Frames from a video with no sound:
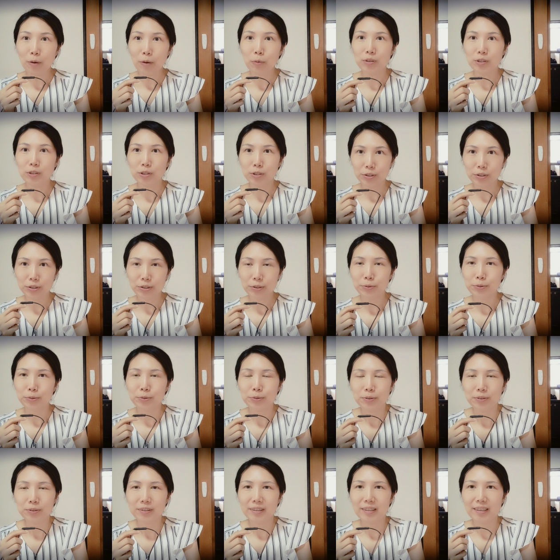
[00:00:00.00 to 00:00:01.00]
was too,
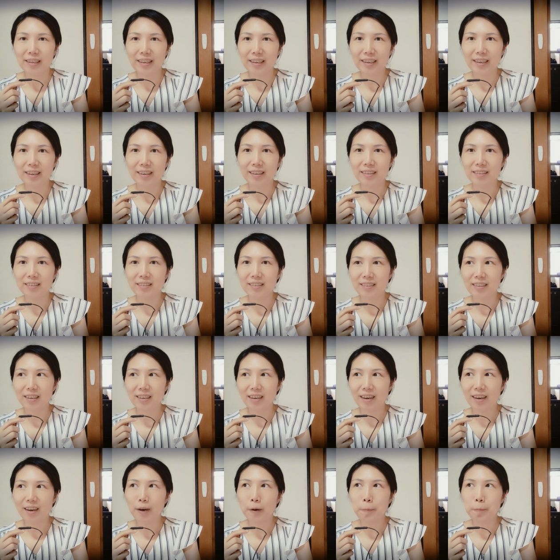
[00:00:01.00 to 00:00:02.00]
and
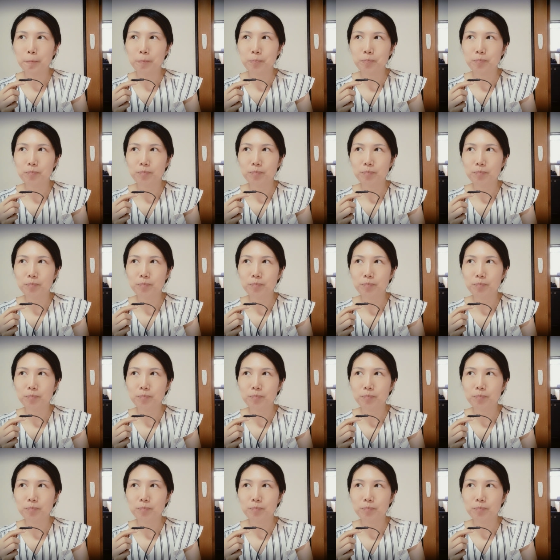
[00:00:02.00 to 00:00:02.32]
um,